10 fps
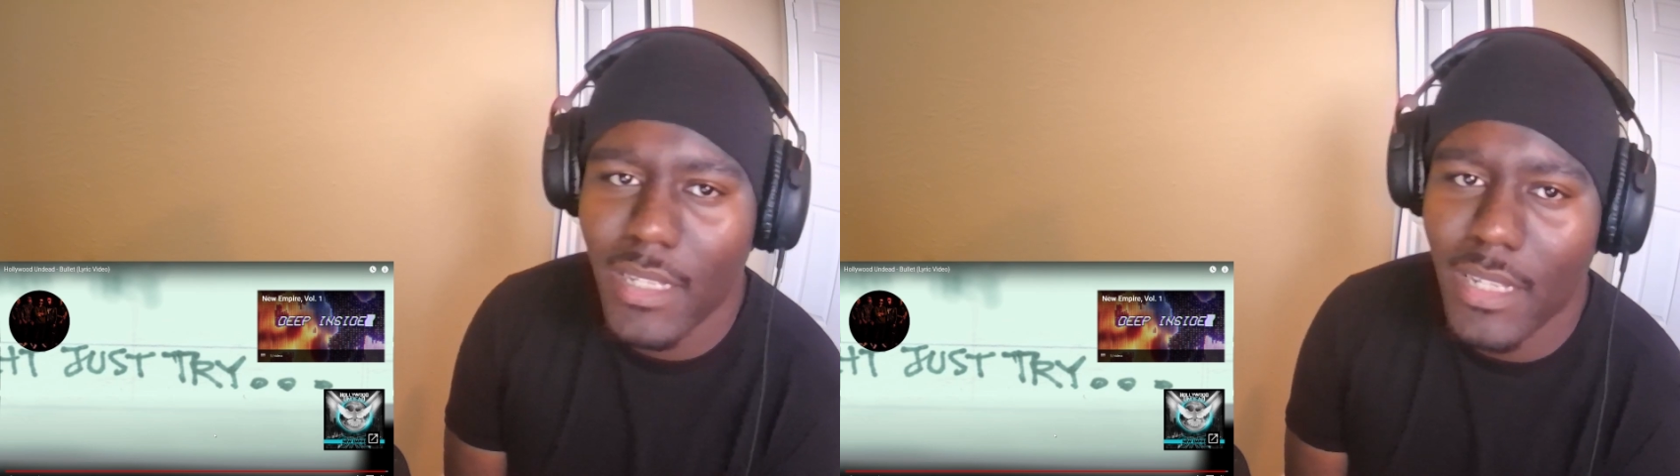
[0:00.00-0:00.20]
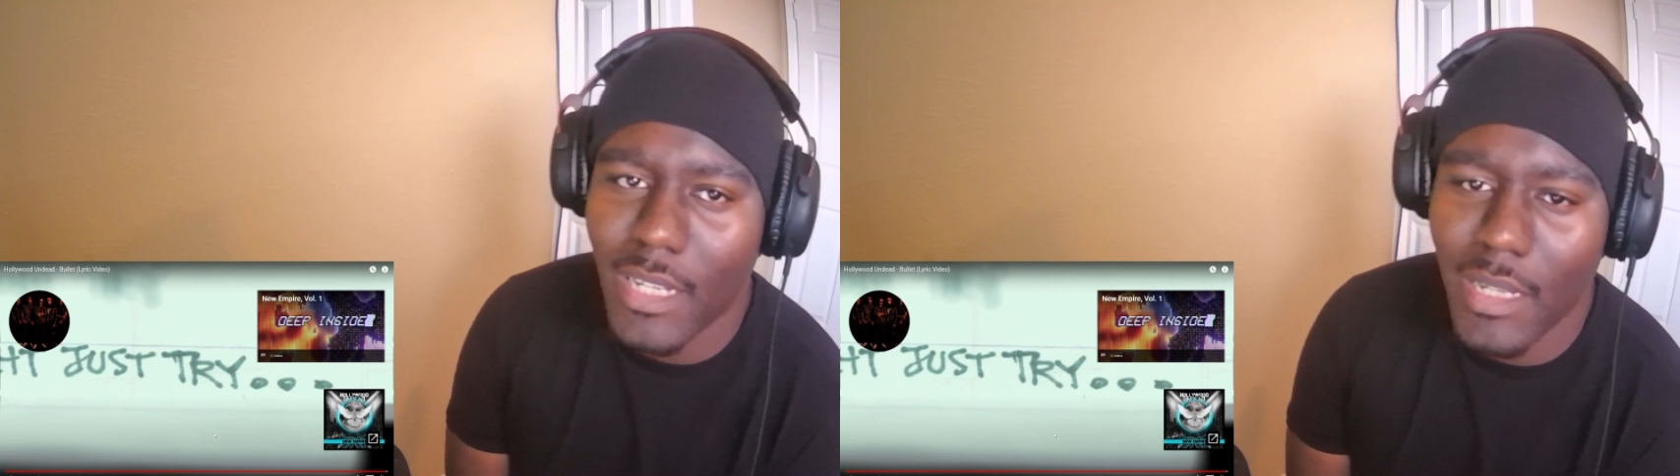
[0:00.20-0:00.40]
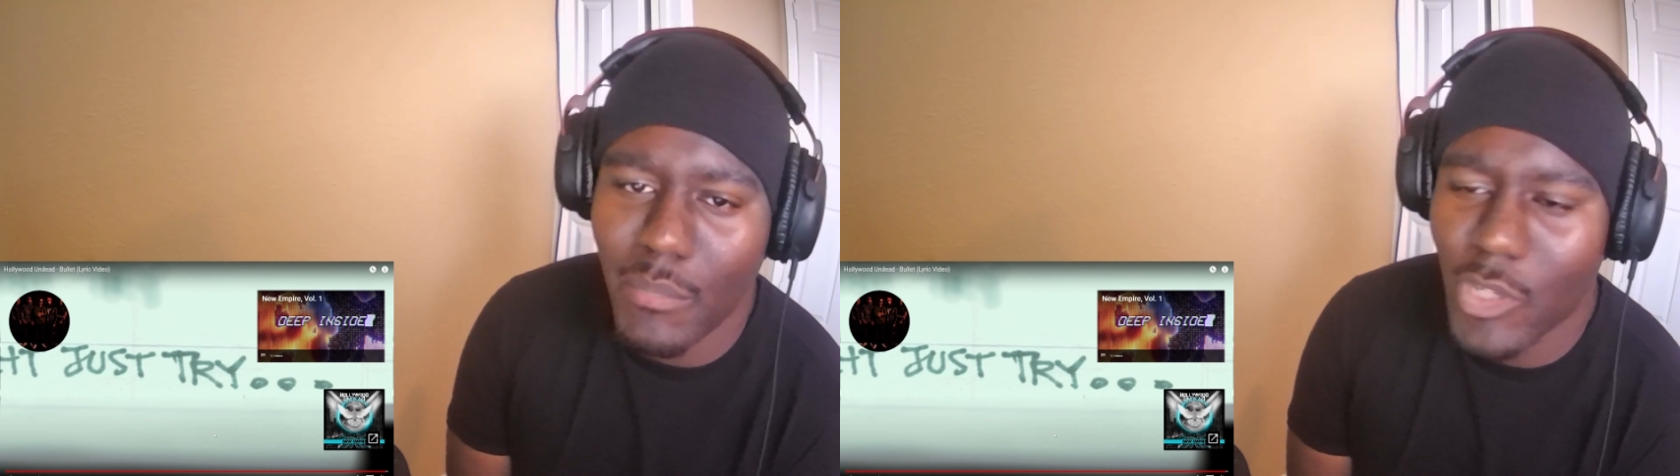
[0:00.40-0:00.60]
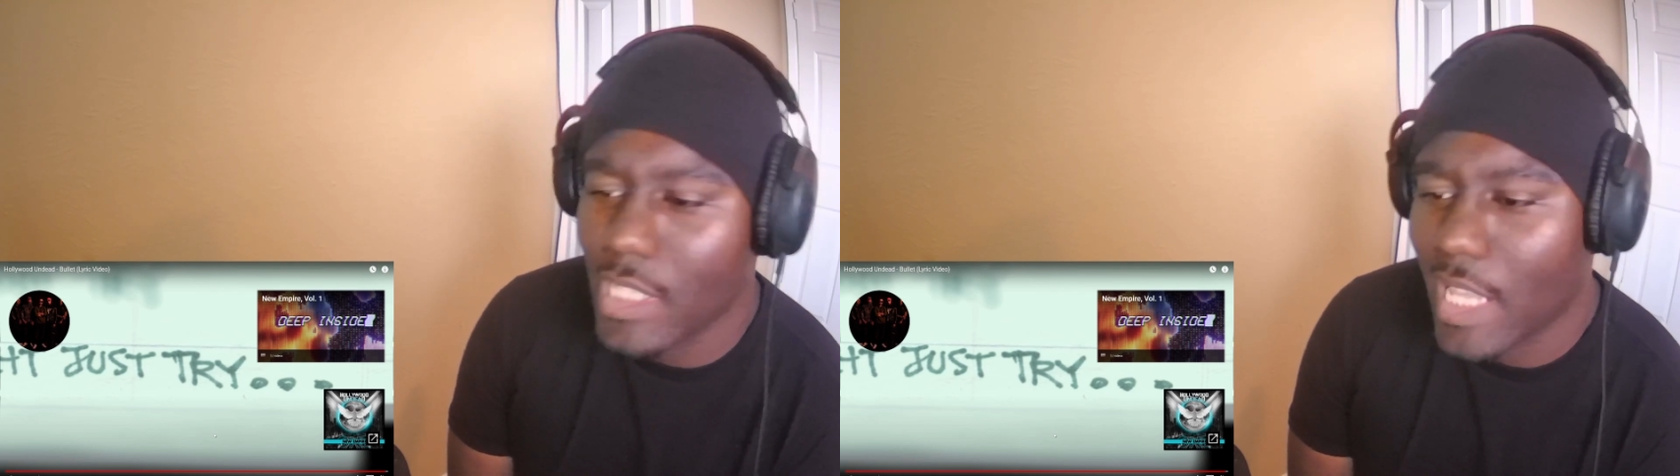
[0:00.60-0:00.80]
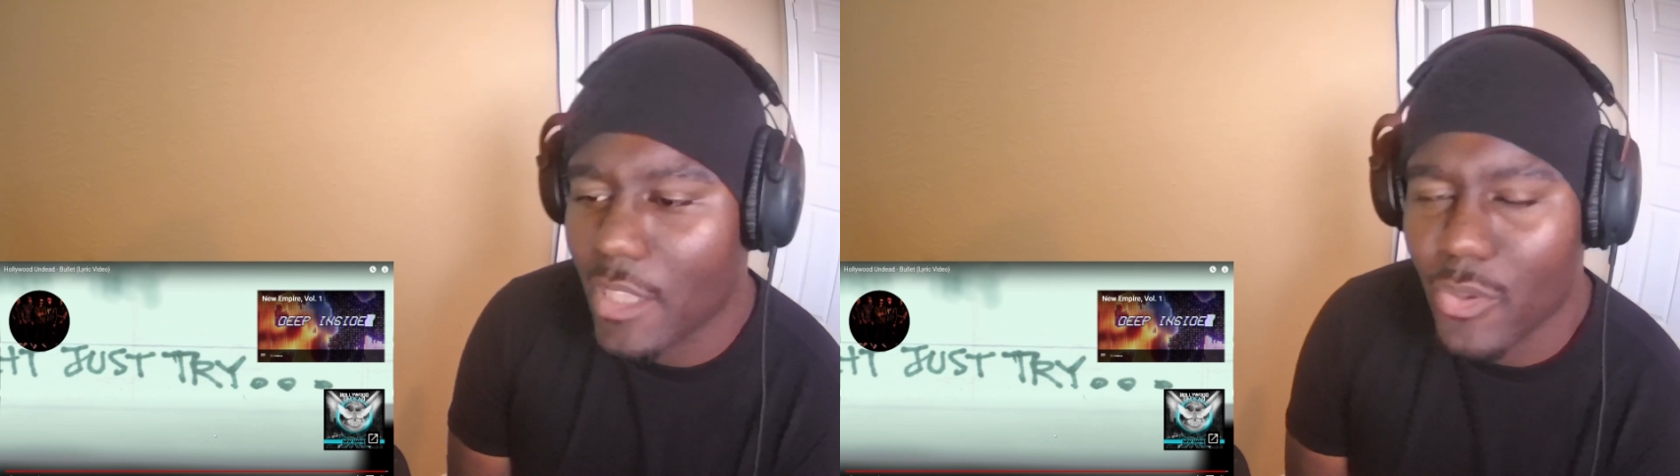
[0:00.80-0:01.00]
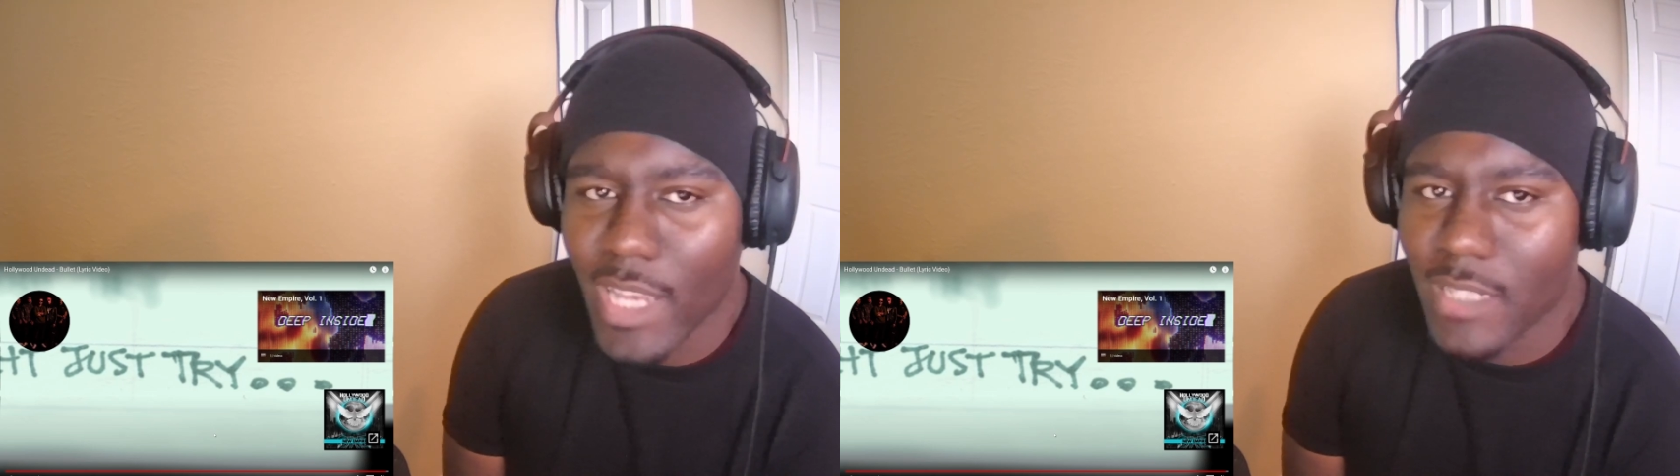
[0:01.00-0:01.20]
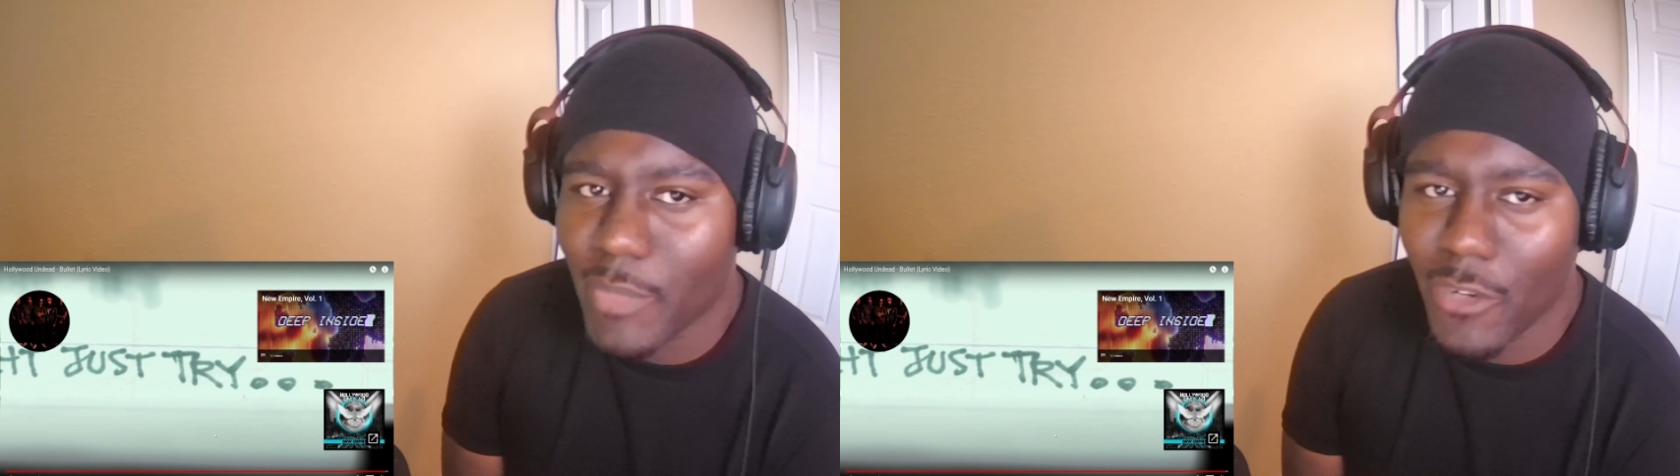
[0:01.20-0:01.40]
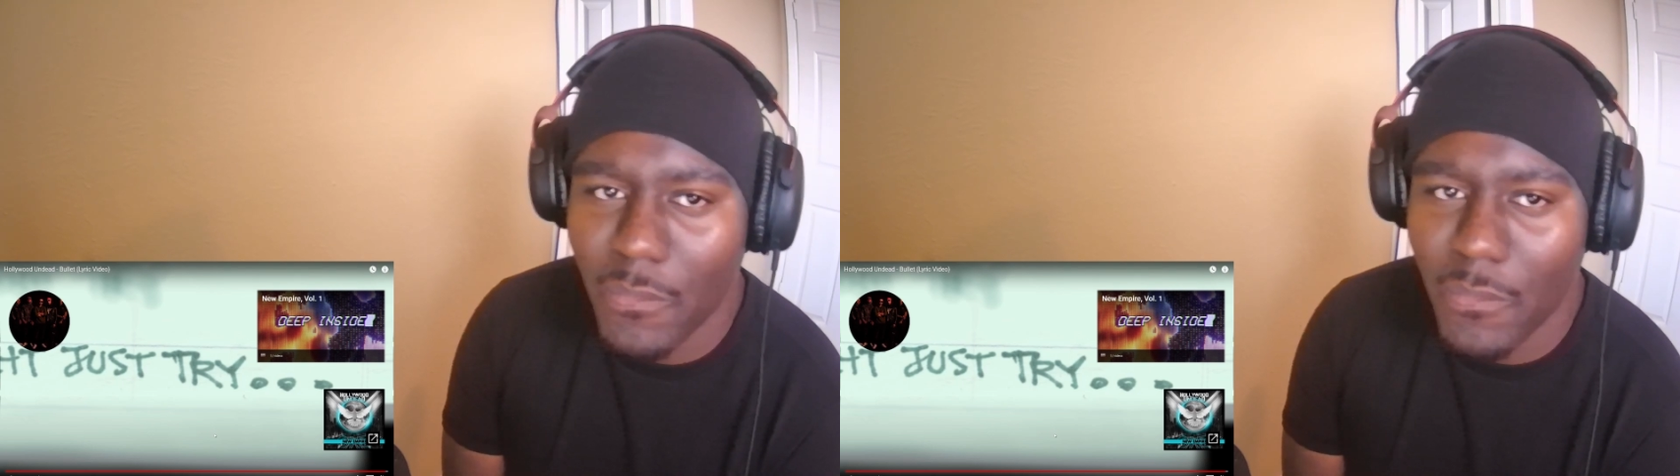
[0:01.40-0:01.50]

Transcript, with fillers: mostly like thrash metal.